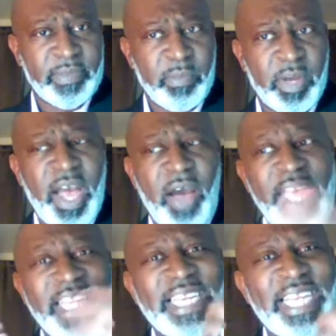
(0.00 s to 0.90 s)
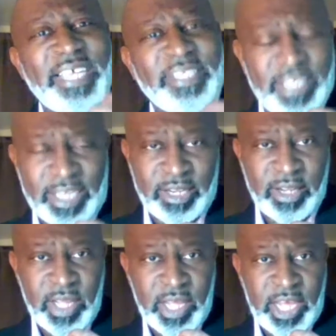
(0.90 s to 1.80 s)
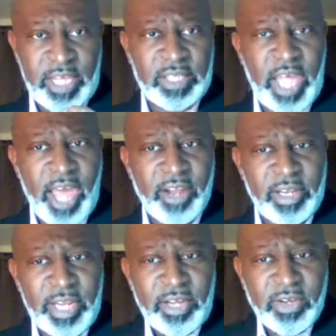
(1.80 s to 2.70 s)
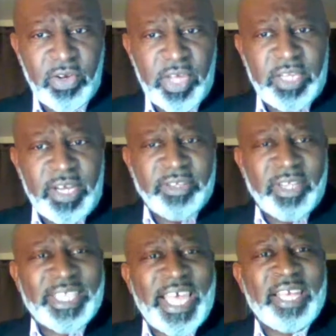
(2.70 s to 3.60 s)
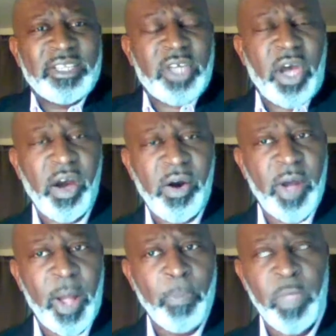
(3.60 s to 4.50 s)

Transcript: because he's listening, he's analytical, he doesn't take it to heart.